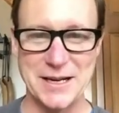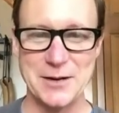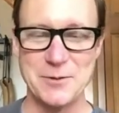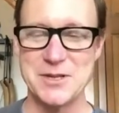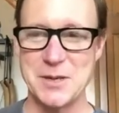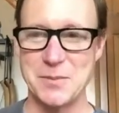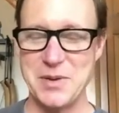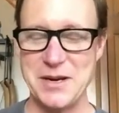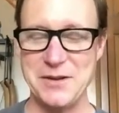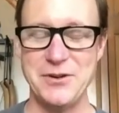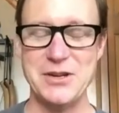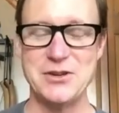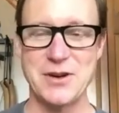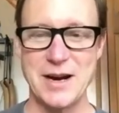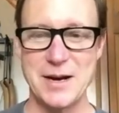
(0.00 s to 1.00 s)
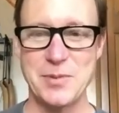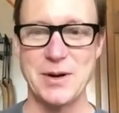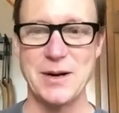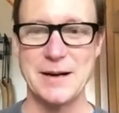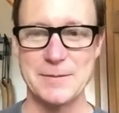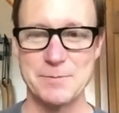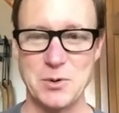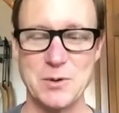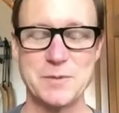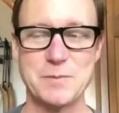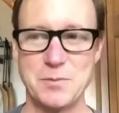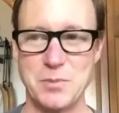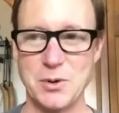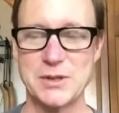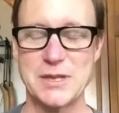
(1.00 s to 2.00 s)
It was a beefy tripod.
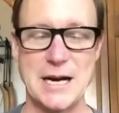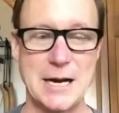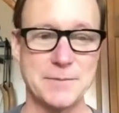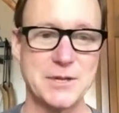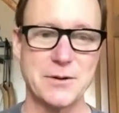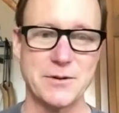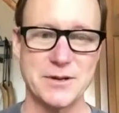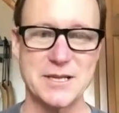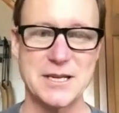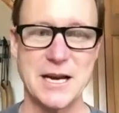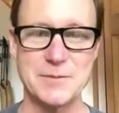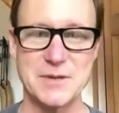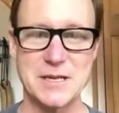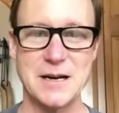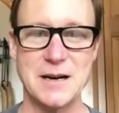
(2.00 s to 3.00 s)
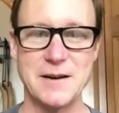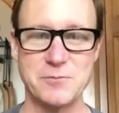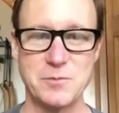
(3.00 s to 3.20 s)
Both times they were the same stuff.